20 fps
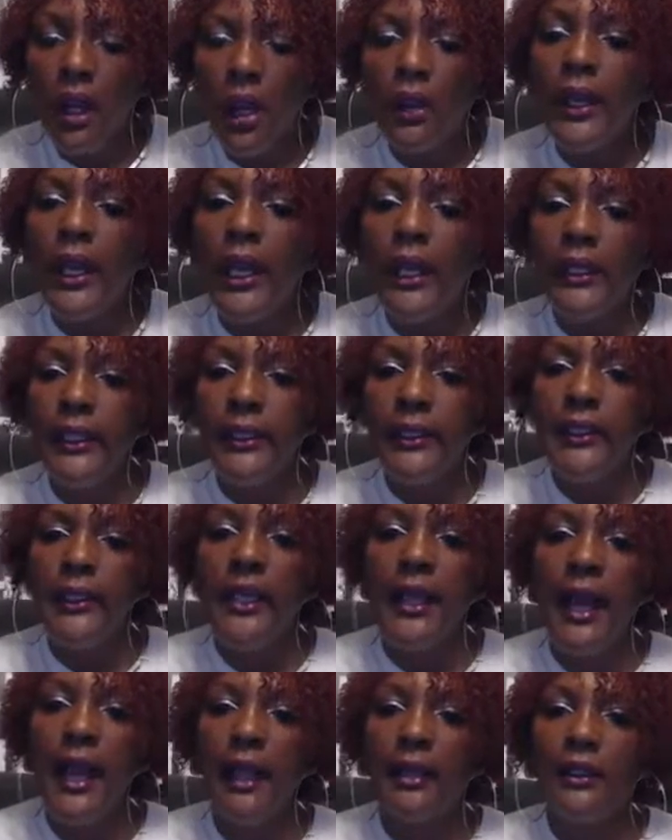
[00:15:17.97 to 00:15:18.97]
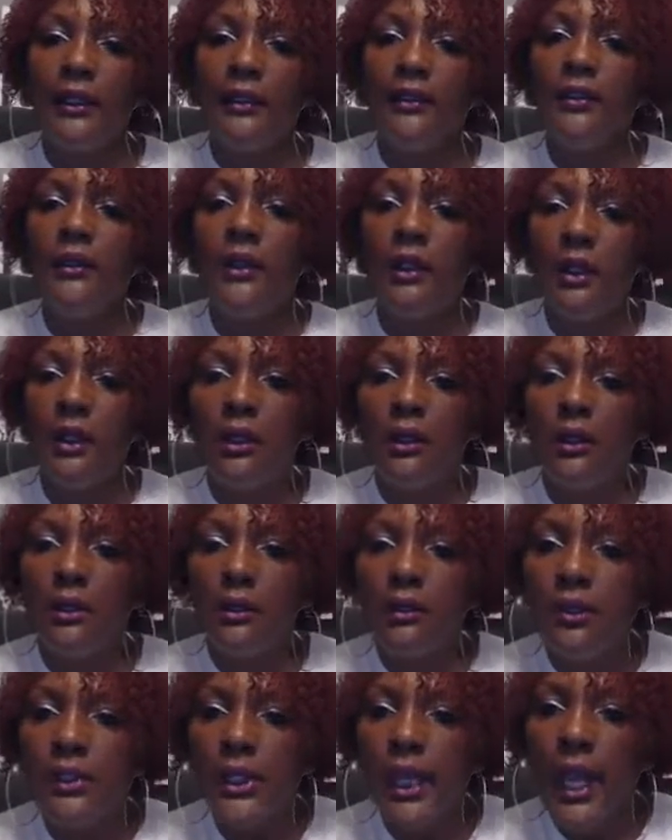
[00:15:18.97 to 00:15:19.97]
Okay, good, Alan.
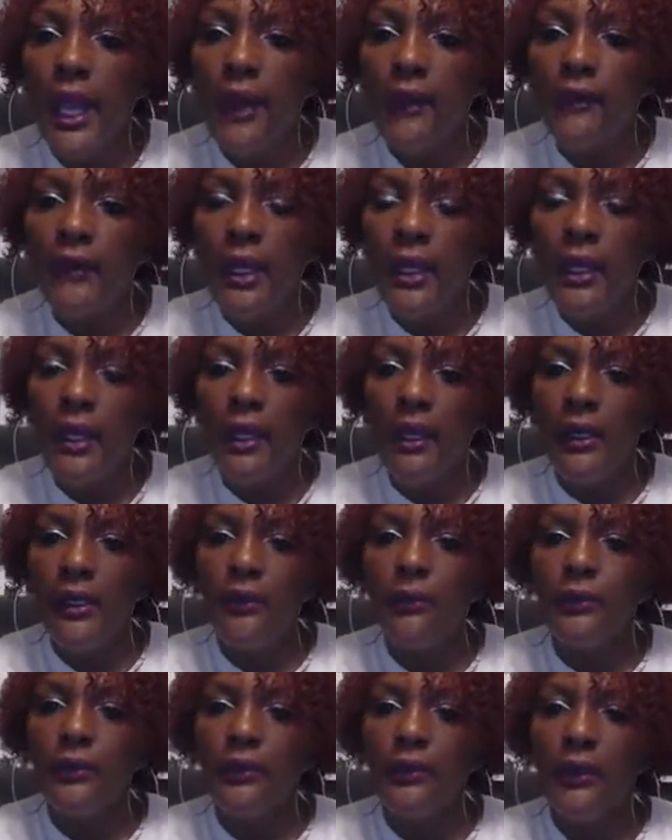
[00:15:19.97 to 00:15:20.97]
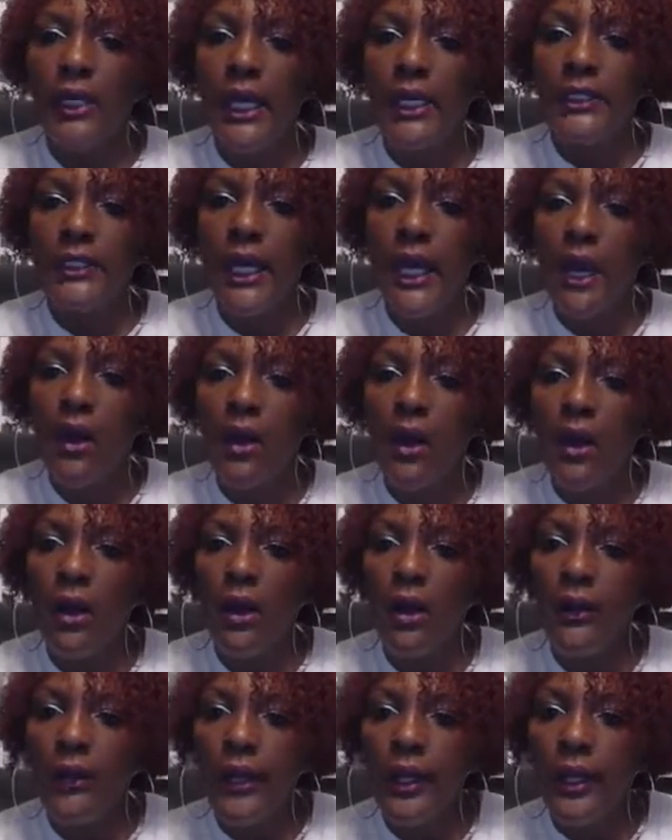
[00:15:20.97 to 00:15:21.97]
Should have a town
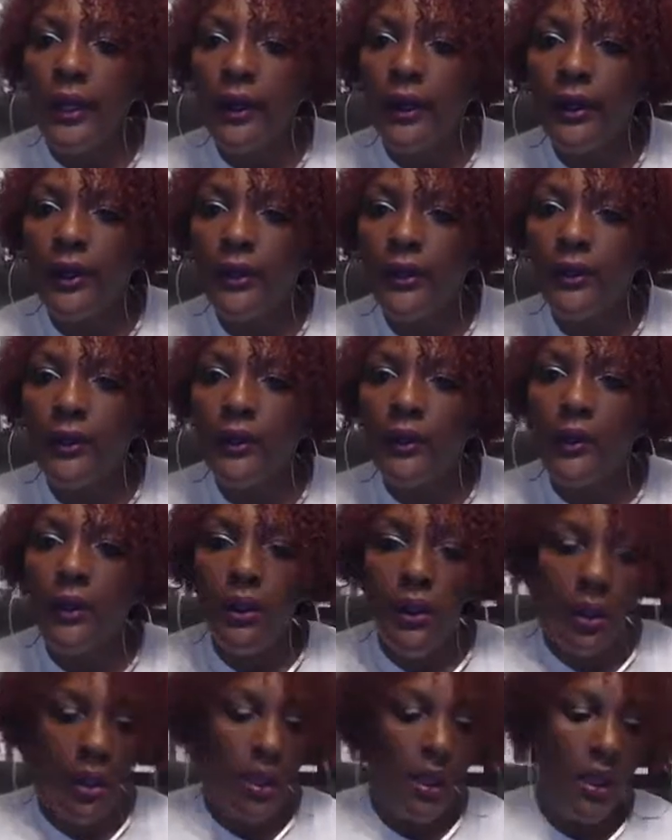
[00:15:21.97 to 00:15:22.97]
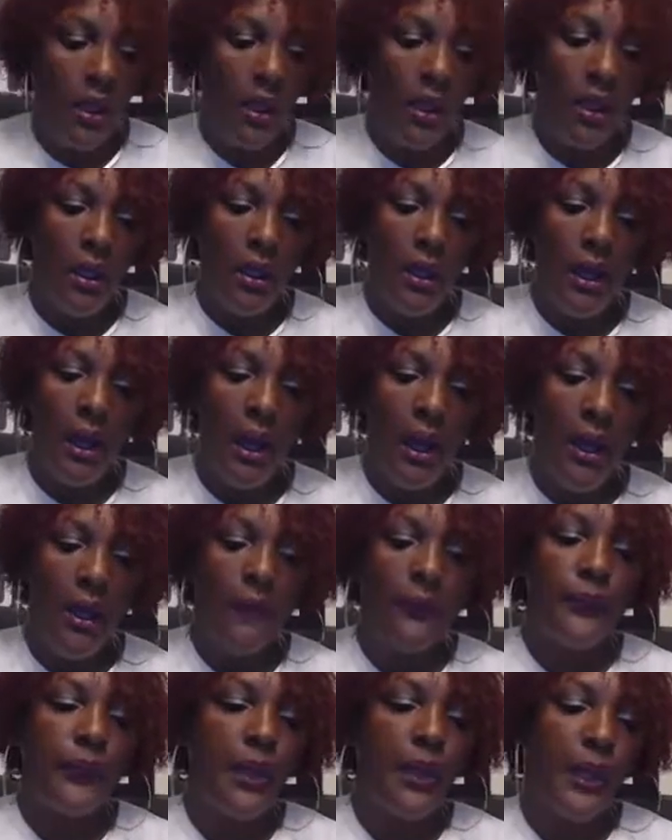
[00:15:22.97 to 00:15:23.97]
hall there.
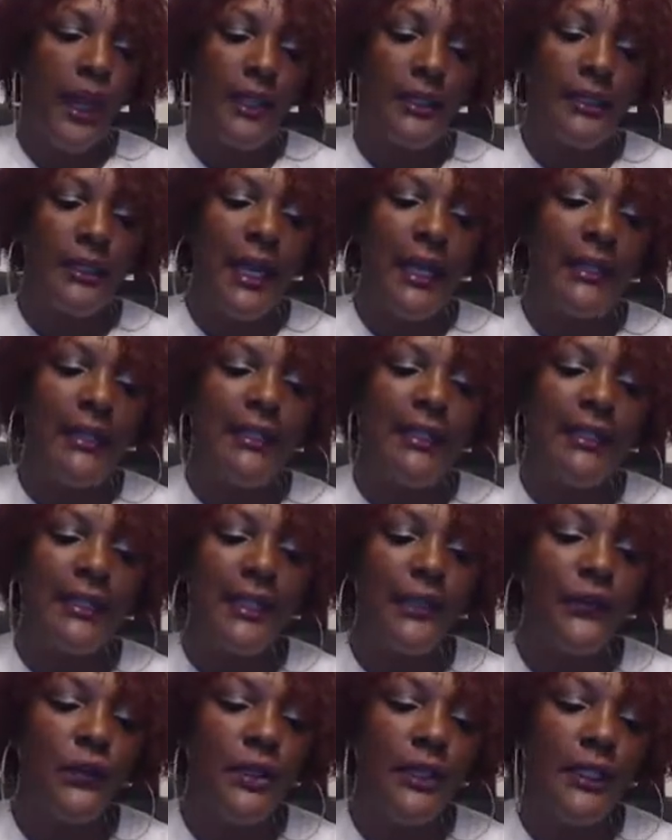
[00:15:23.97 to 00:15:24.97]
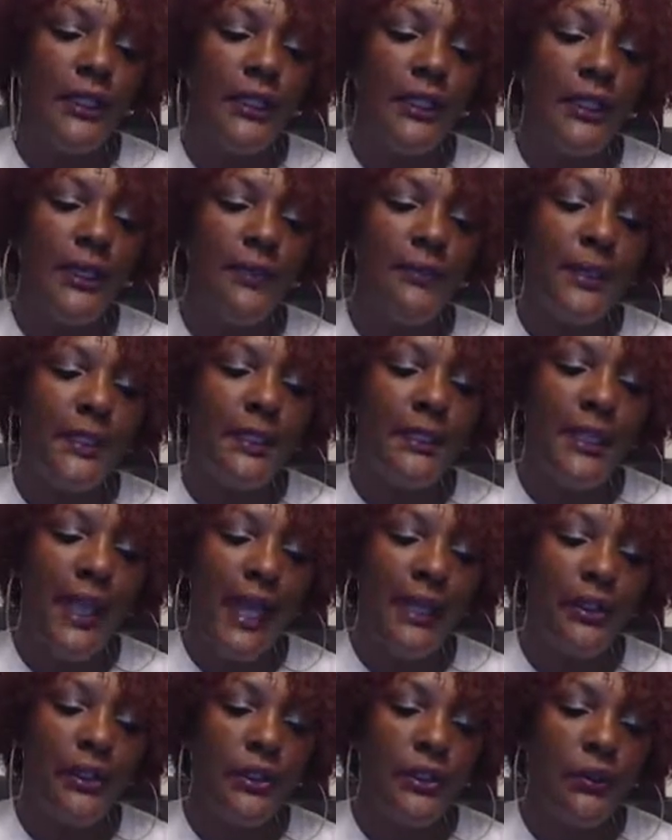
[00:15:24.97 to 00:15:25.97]
Okay, second, civil contempt
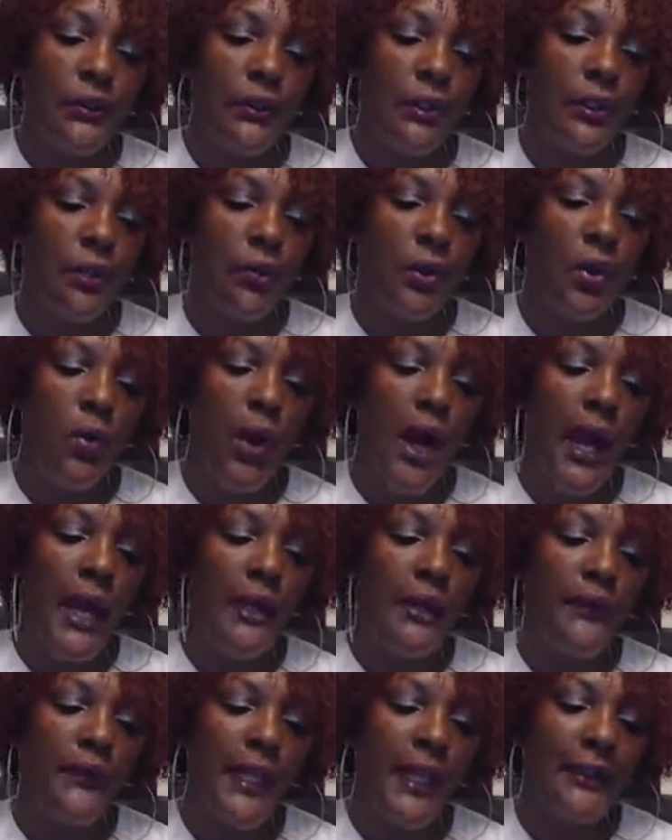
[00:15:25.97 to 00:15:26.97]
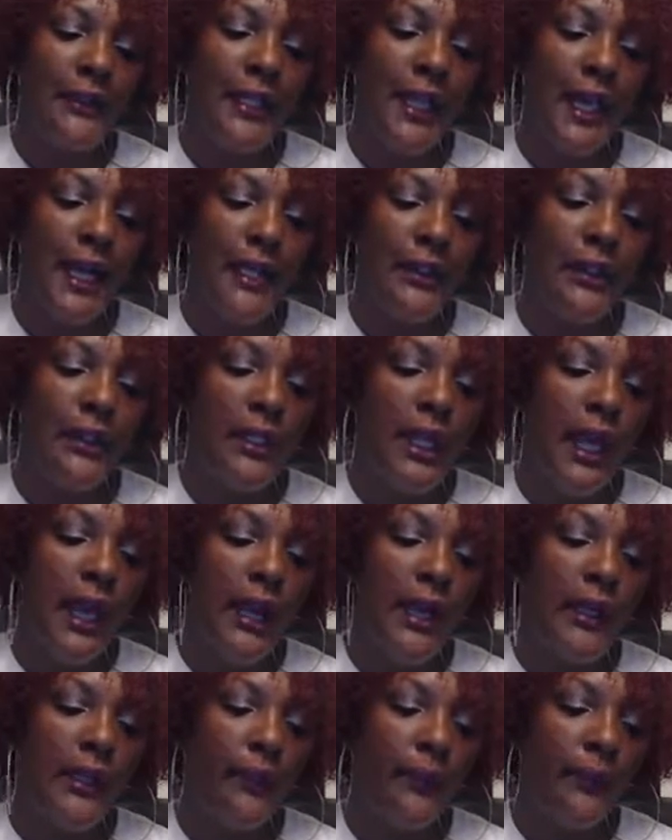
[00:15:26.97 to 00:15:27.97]
statutes require that the
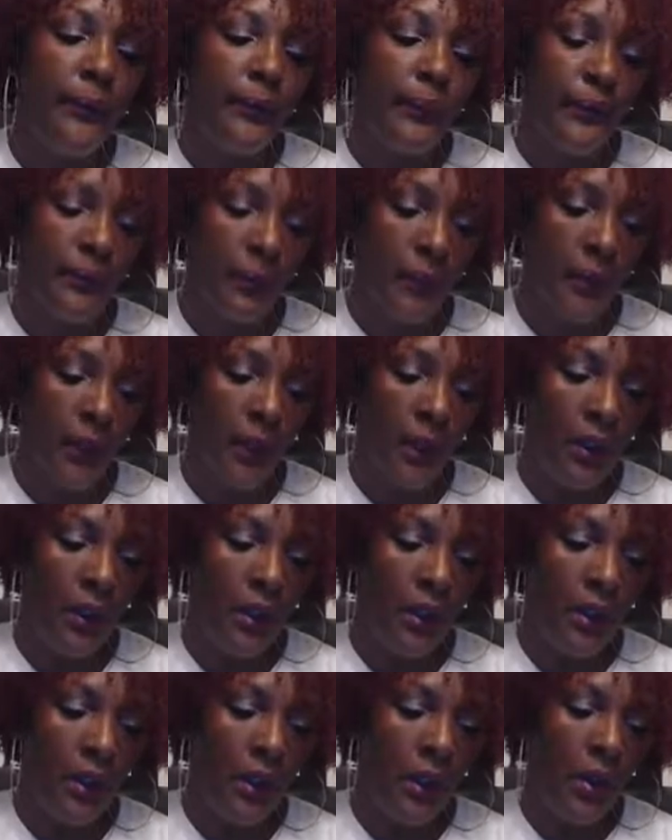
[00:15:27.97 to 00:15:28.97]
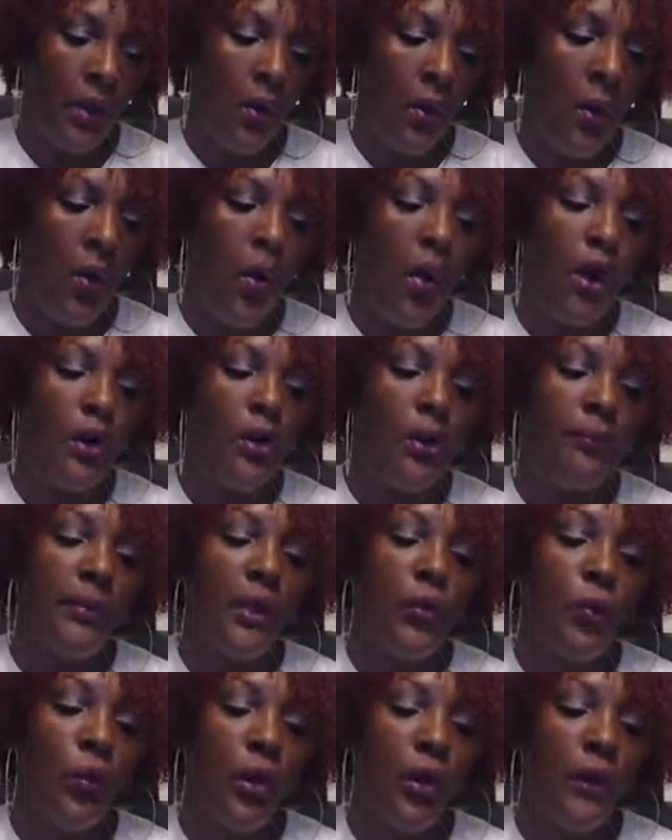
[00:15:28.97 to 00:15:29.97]
underlying order
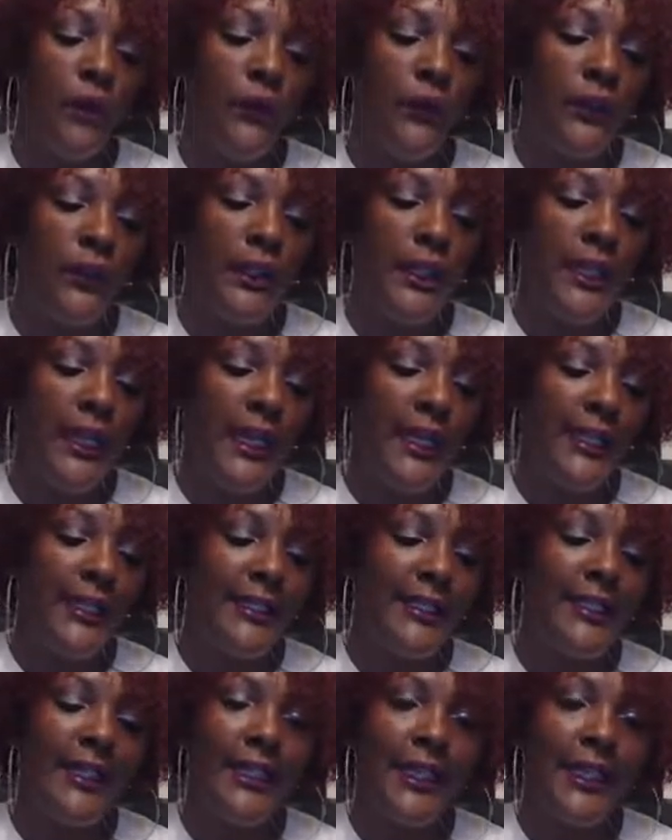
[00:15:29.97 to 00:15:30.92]
be willfully and